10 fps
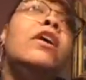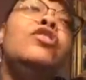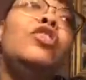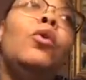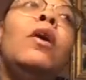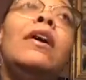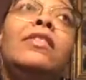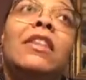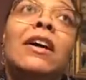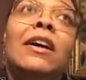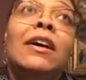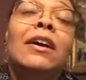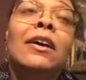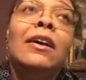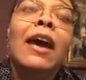So
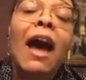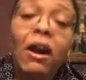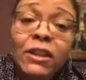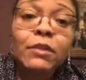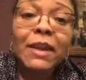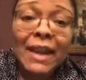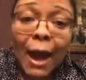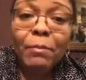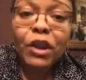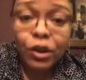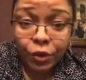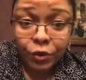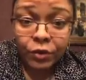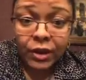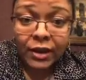the autism cannot be
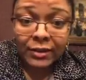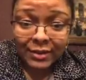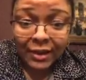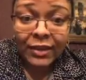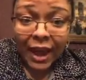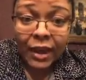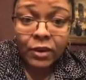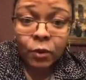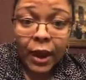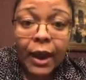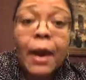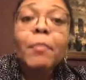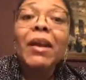cured, let's say that, okay,